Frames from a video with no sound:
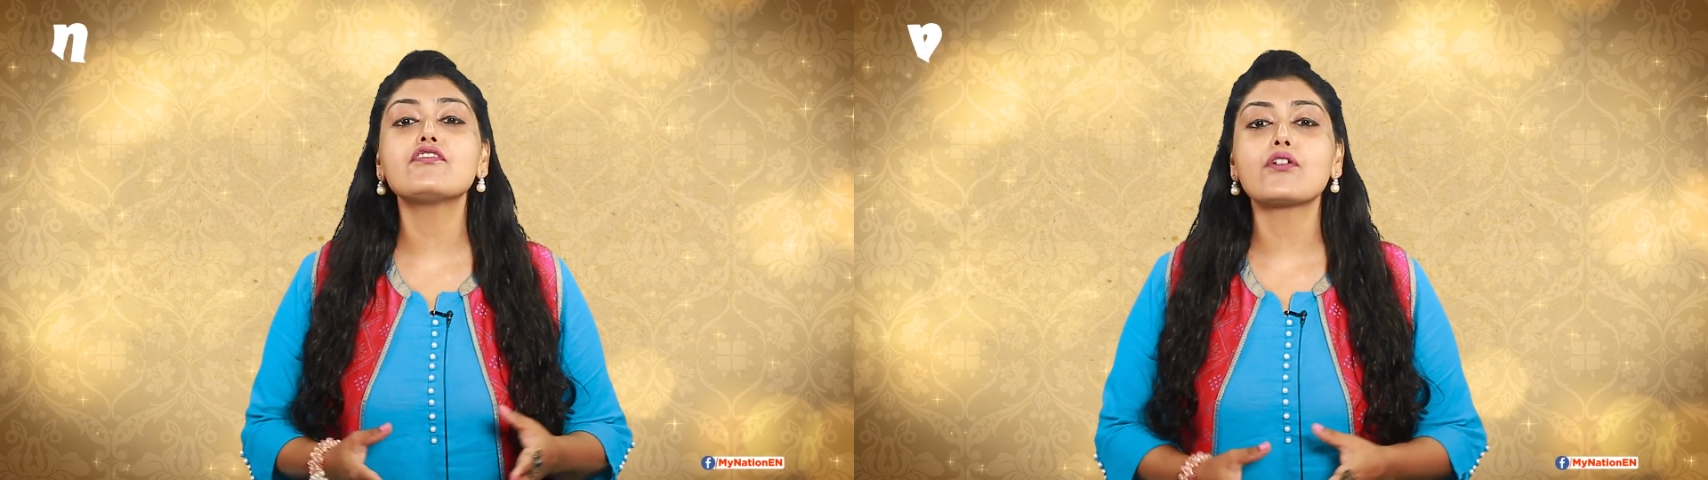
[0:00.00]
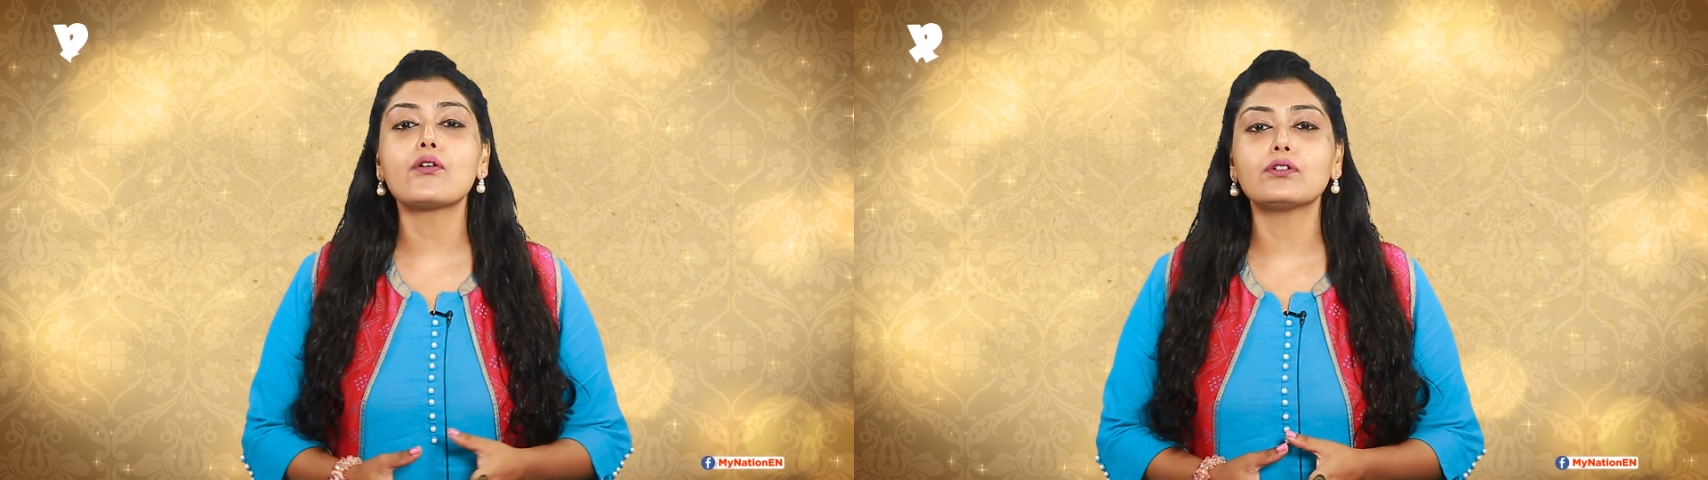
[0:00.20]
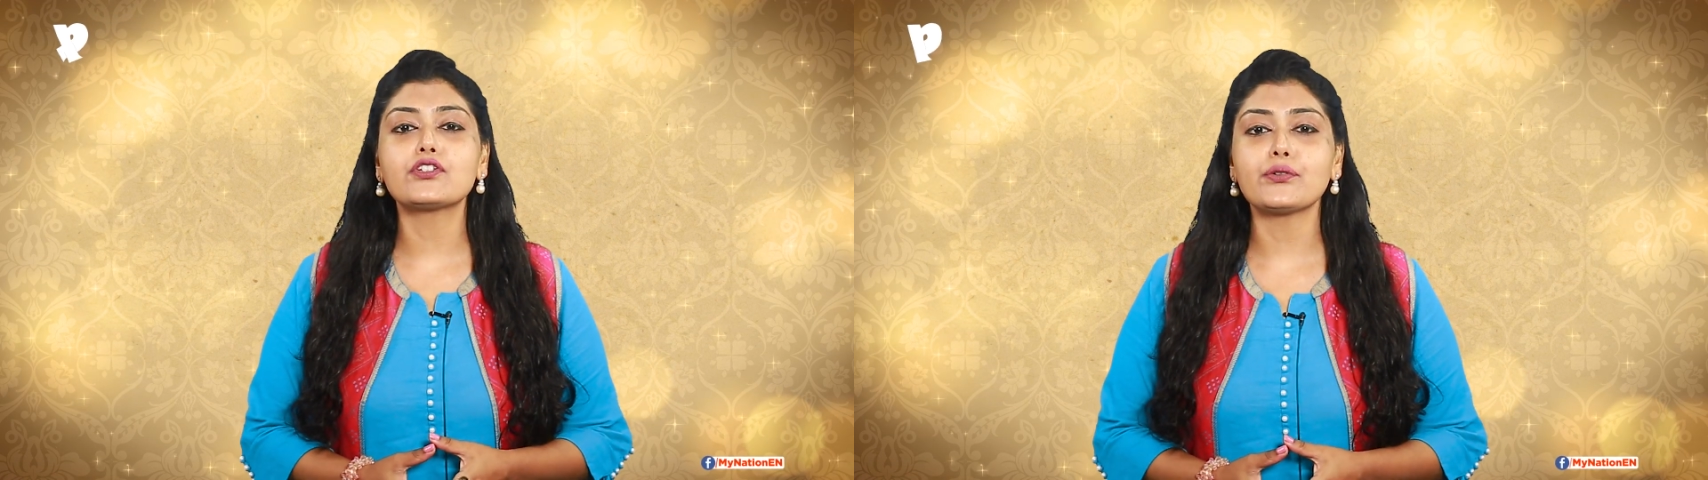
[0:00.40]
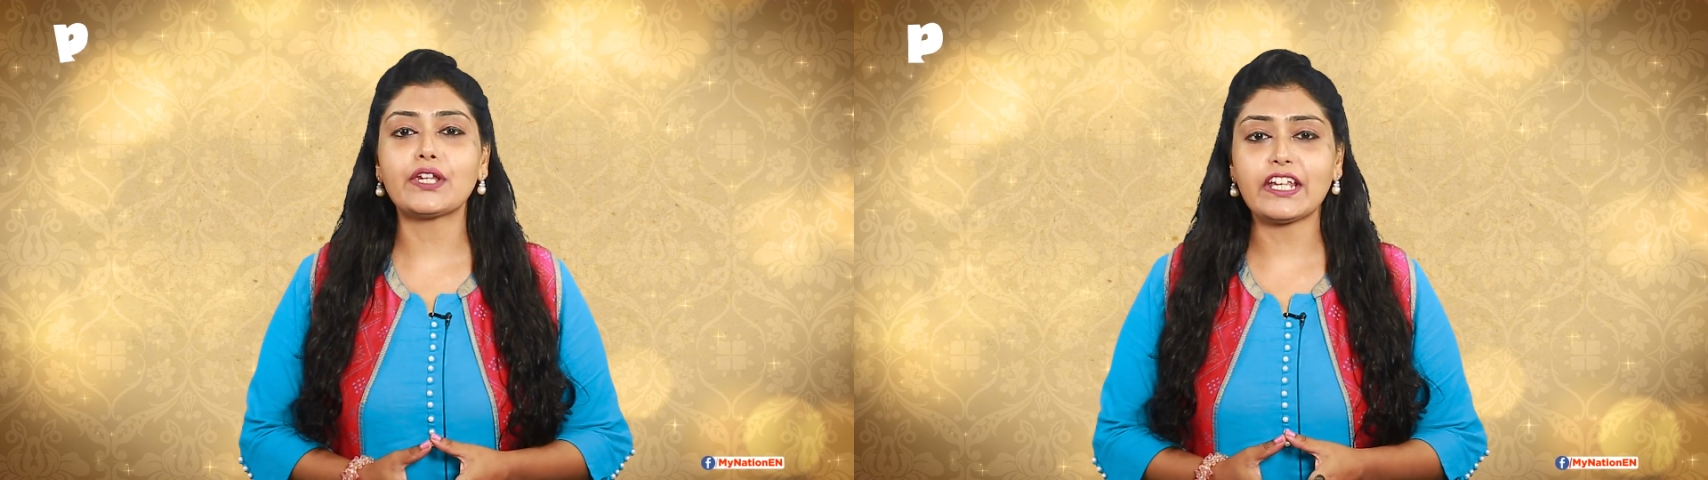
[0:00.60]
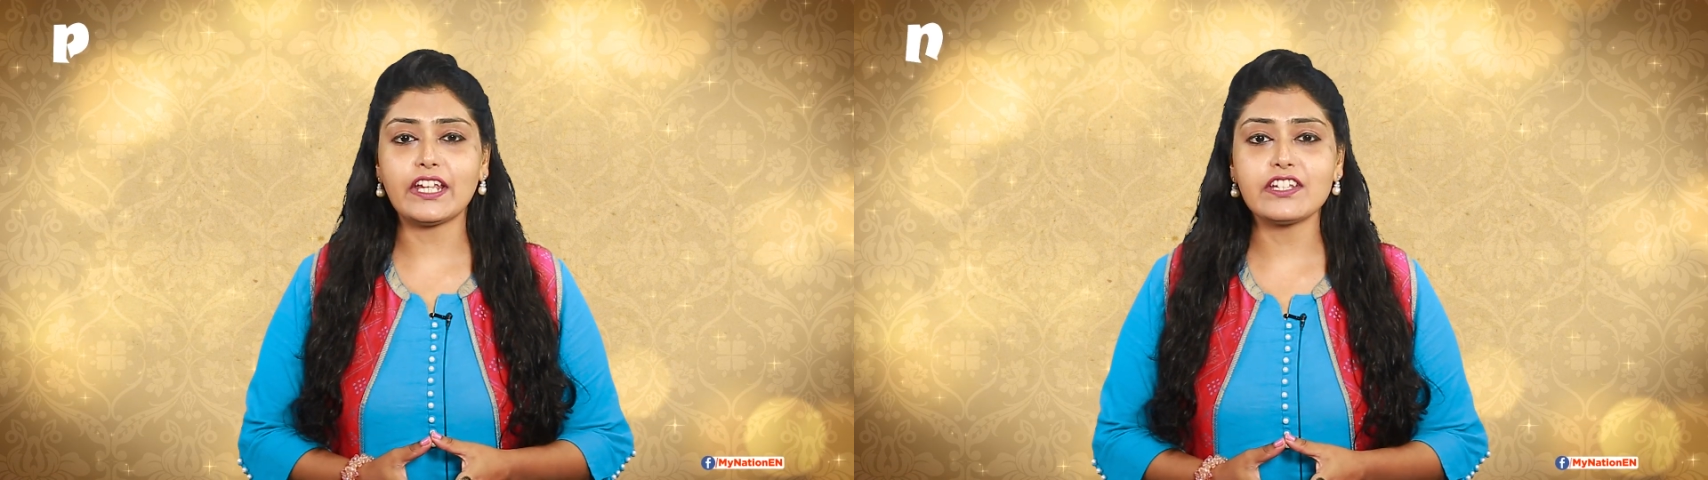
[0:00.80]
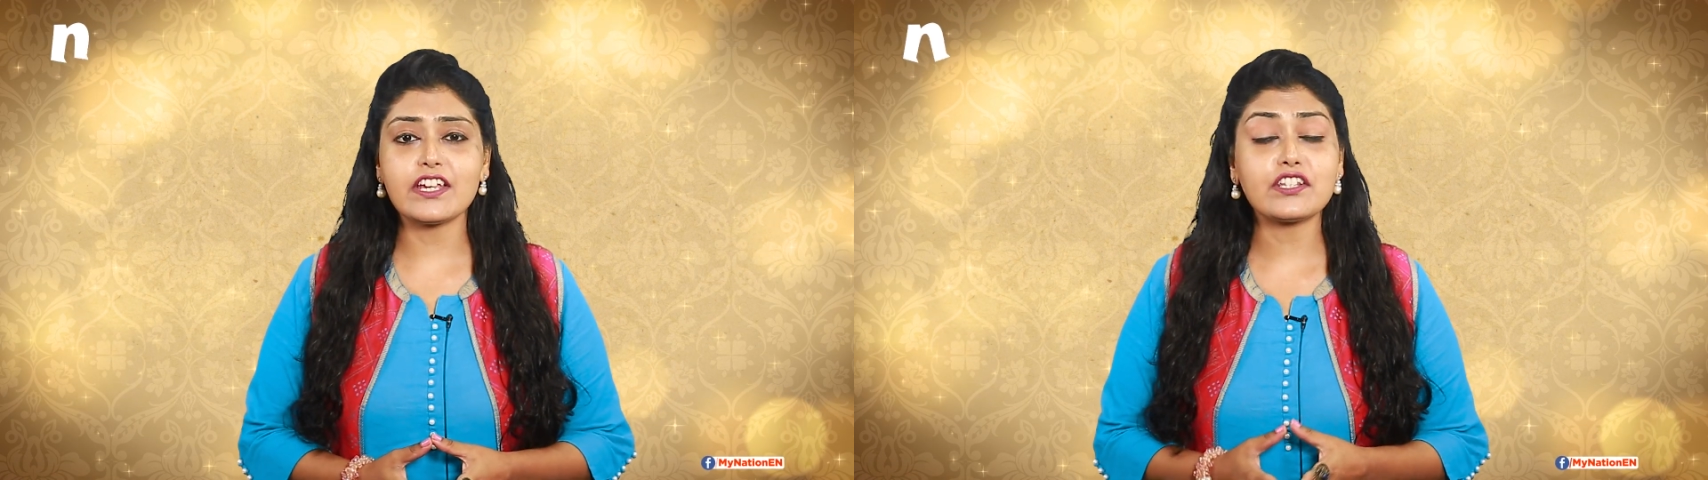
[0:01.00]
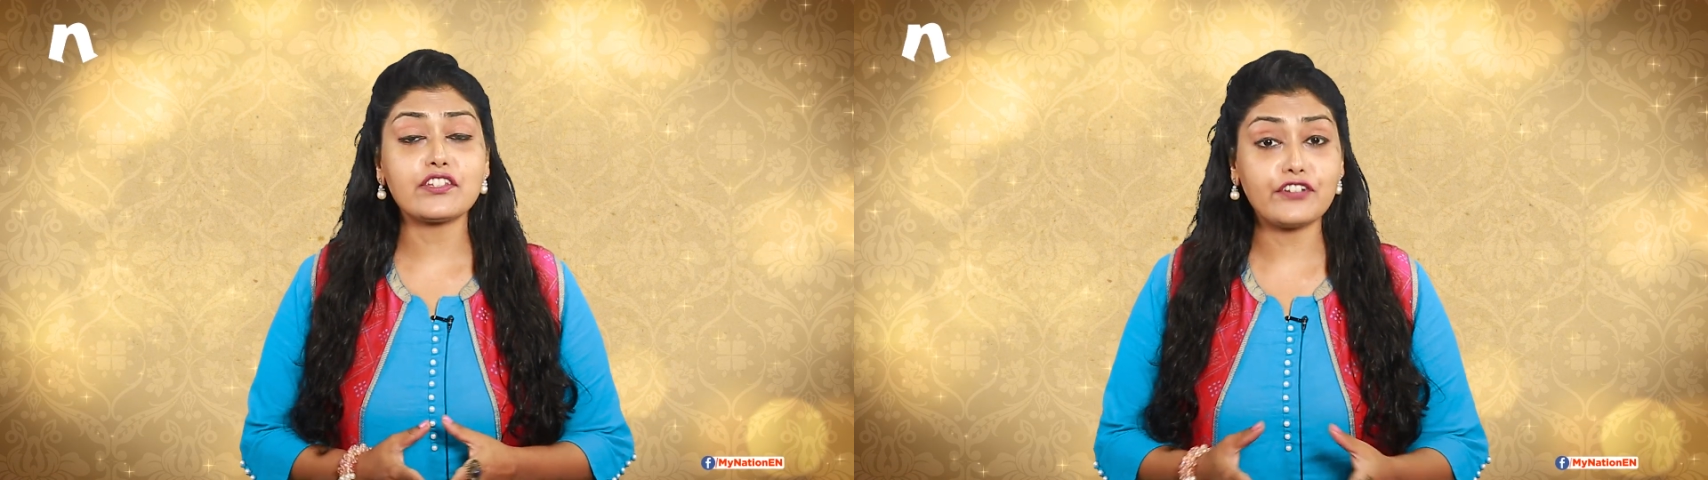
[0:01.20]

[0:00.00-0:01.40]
role during India's